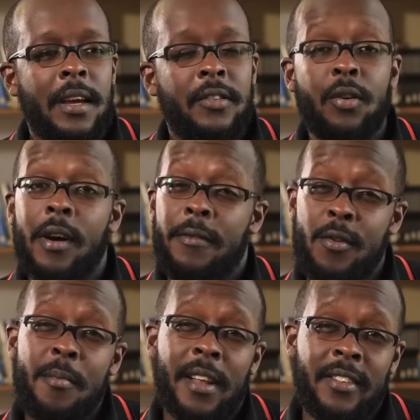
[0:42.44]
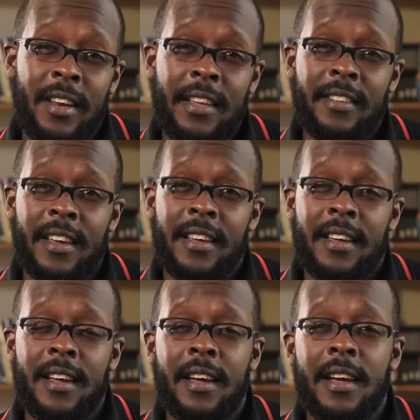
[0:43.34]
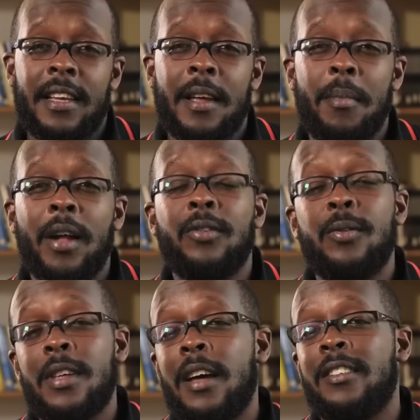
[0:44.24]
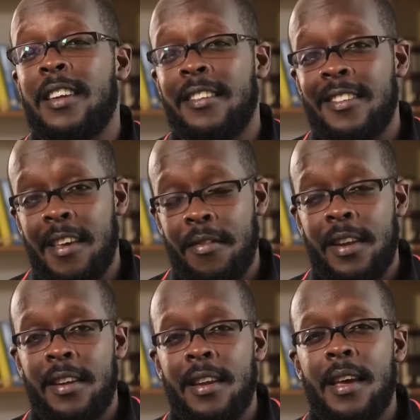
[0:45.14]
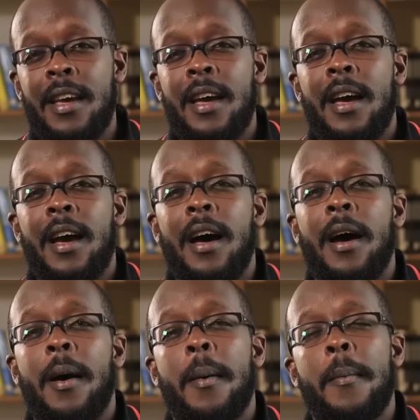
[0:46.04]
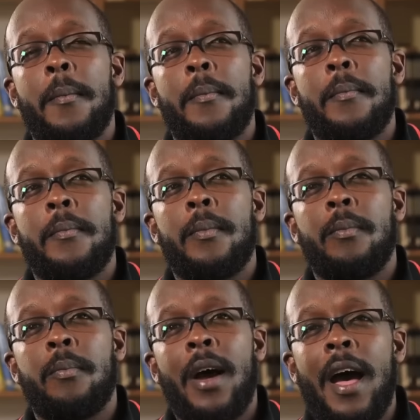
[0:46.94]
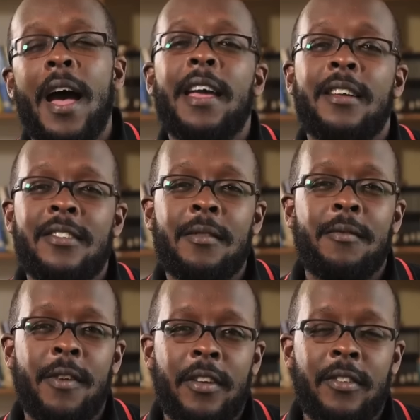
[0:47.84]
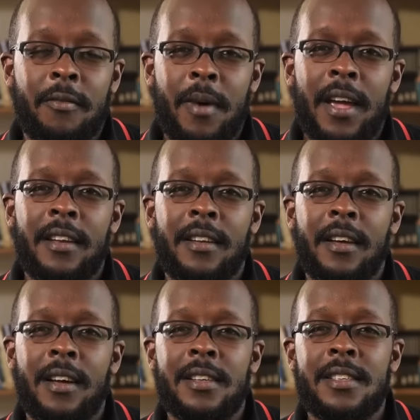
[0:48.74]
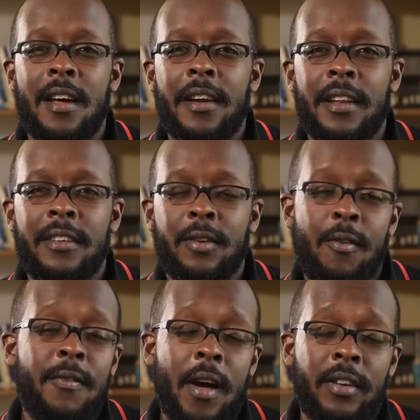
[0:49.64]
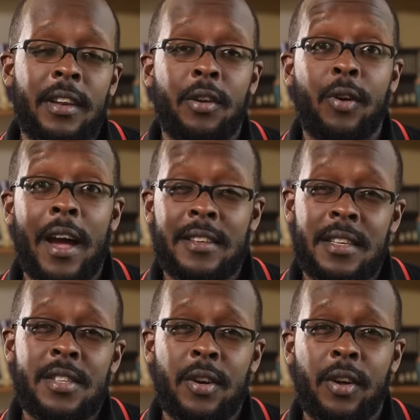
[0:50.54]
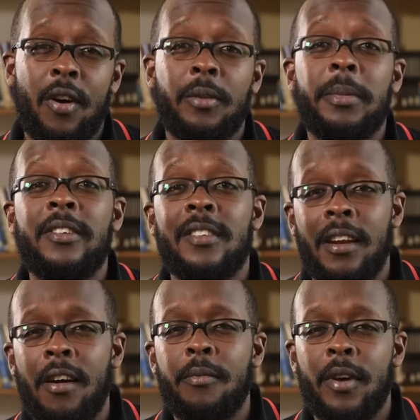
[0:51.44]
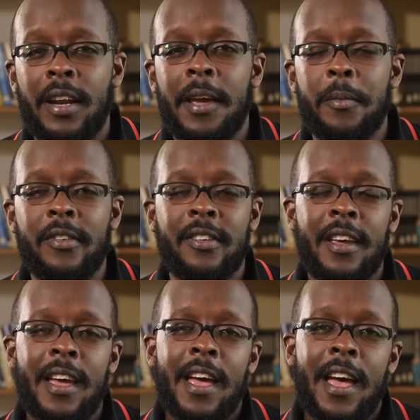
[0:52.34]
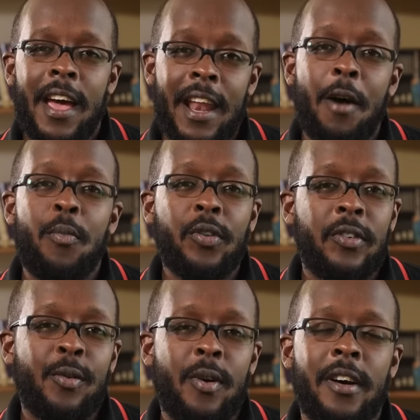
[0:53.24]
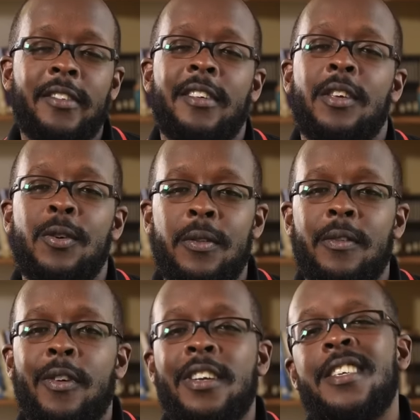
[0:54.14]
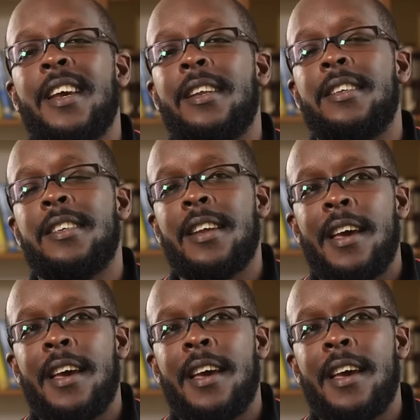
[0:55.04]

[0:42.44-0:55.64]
So a few months later, in about 2007, I and some friends of mine co-founded an organization called Peace and Love Proclaimers. And our motto was Youth for a Change.